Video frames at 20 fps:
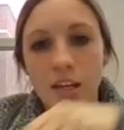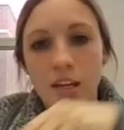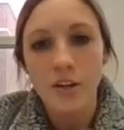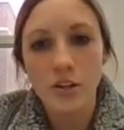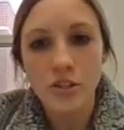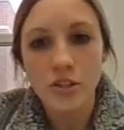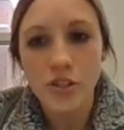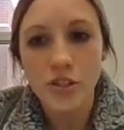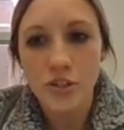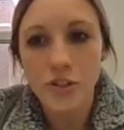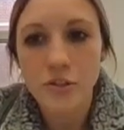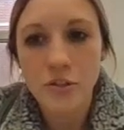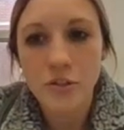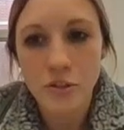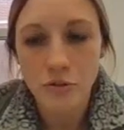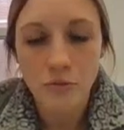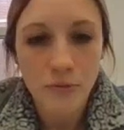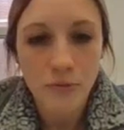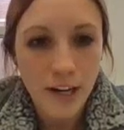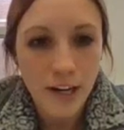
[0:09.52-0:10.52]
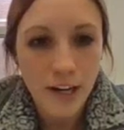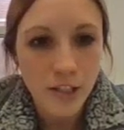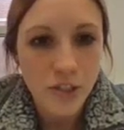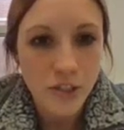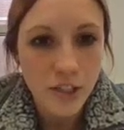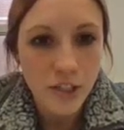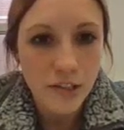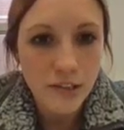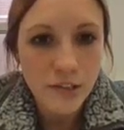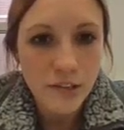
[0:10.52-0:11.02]
Here's your
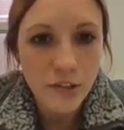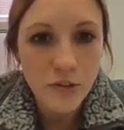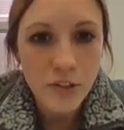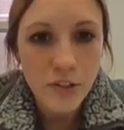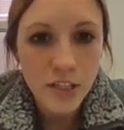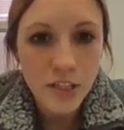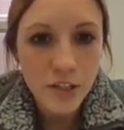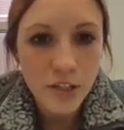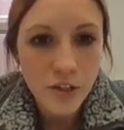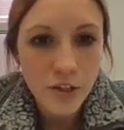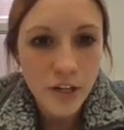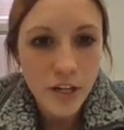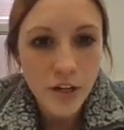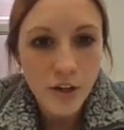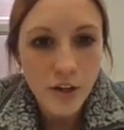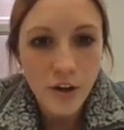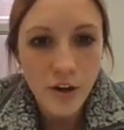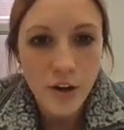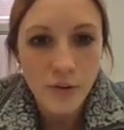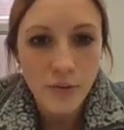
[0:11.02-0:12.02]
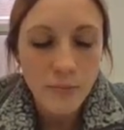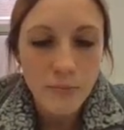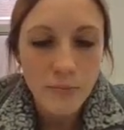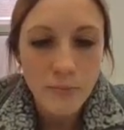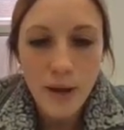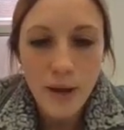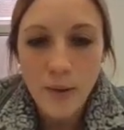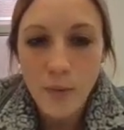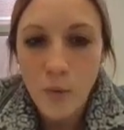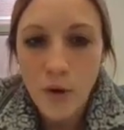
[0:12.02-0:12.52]
directions. You need to create your own
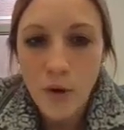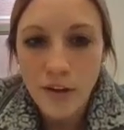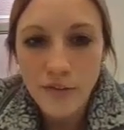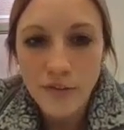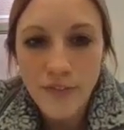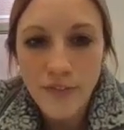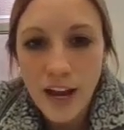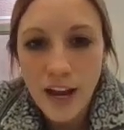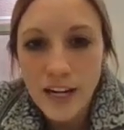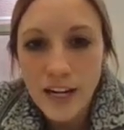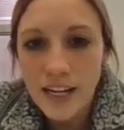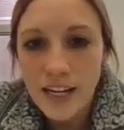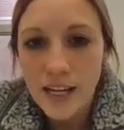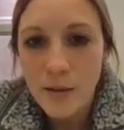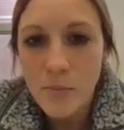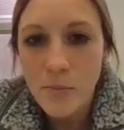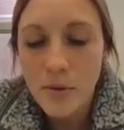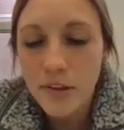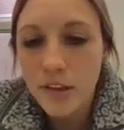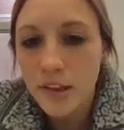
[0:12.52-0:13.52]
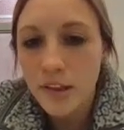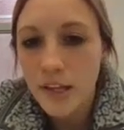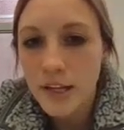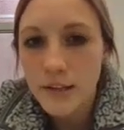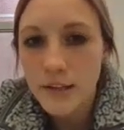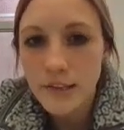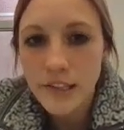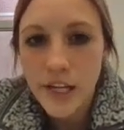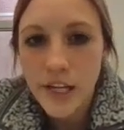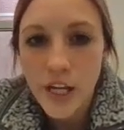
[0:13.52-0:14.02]
by one, finding a
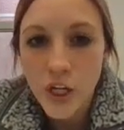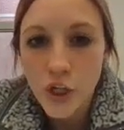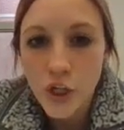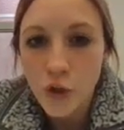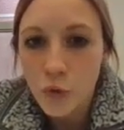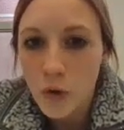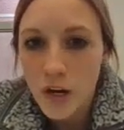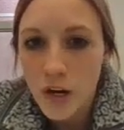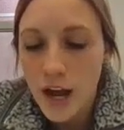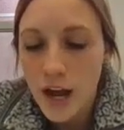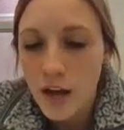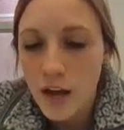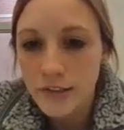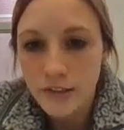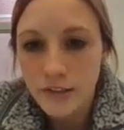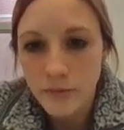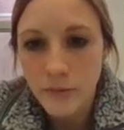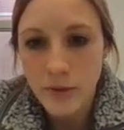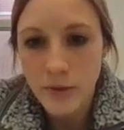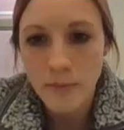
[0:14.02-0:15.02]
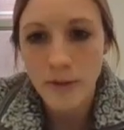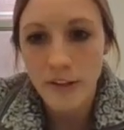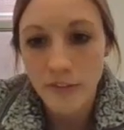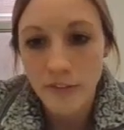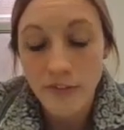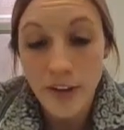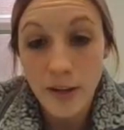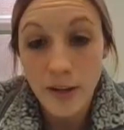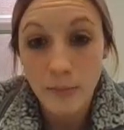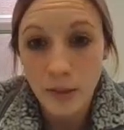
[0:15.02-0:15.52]
place in your house or maybe a
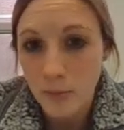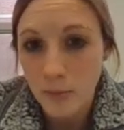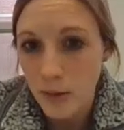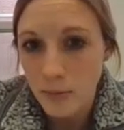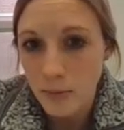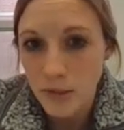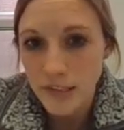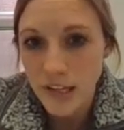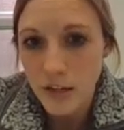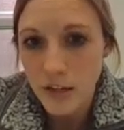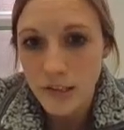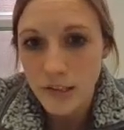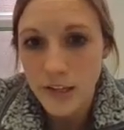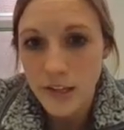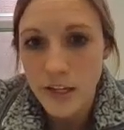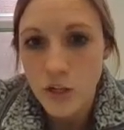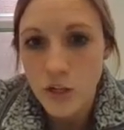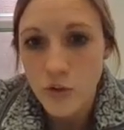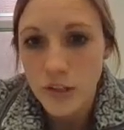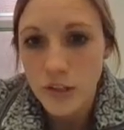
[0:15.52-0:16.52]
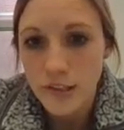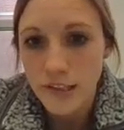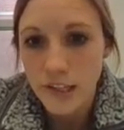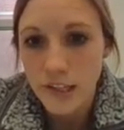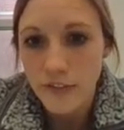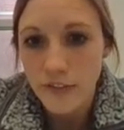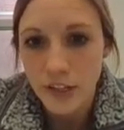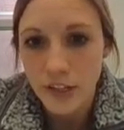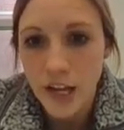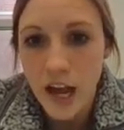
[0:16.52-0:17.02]
family member's house that you could
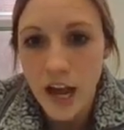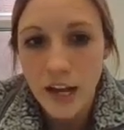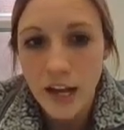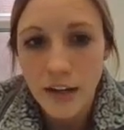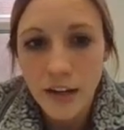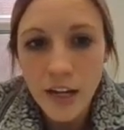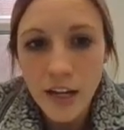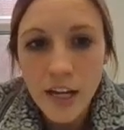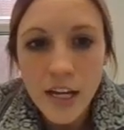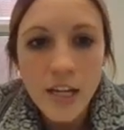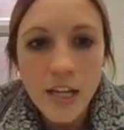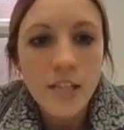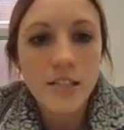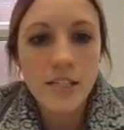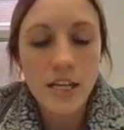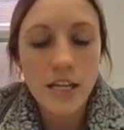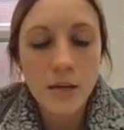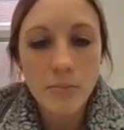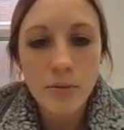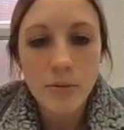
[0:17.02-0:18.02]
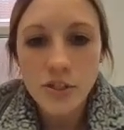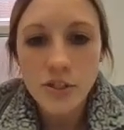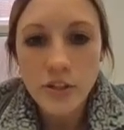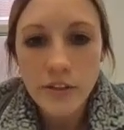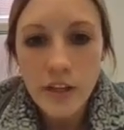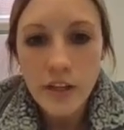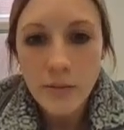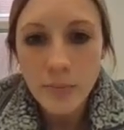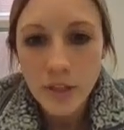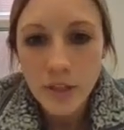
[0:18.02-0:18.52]
safely hide. Take a picture
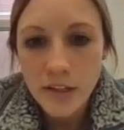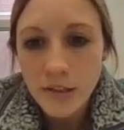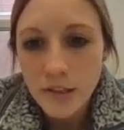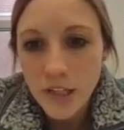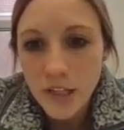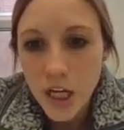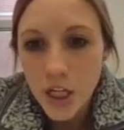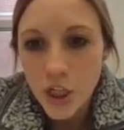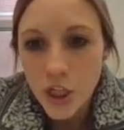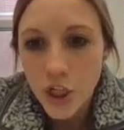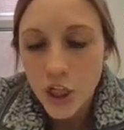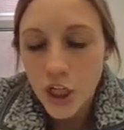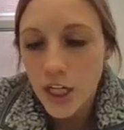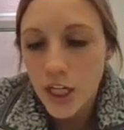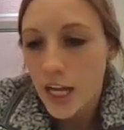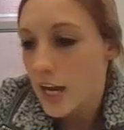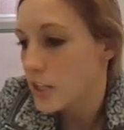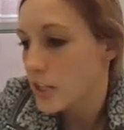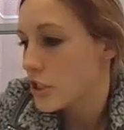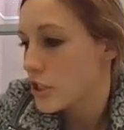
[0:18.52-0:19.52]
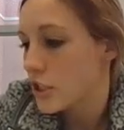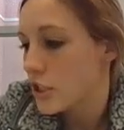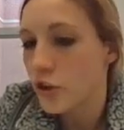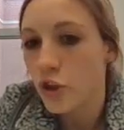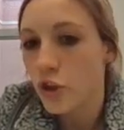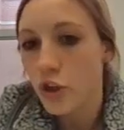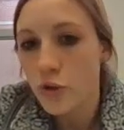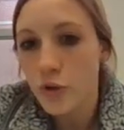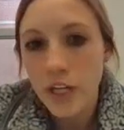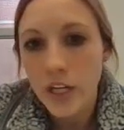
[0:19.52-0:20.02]
of that place and you're going to actually
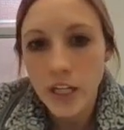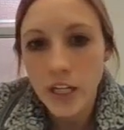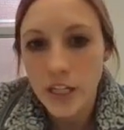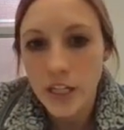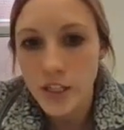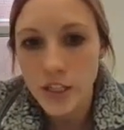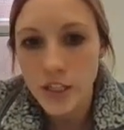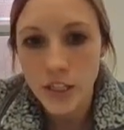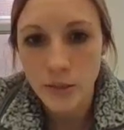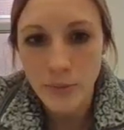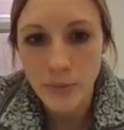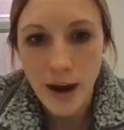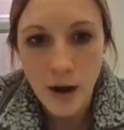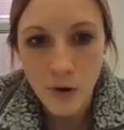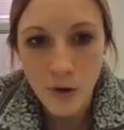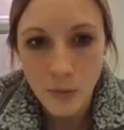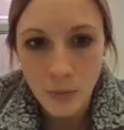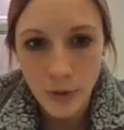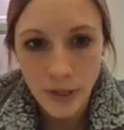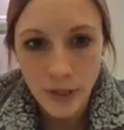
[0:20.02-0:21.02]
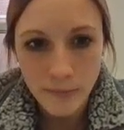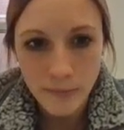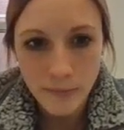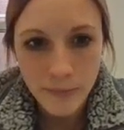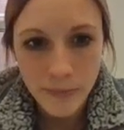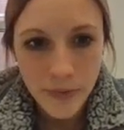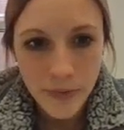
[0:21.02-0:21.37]
load it into the PowerPoint.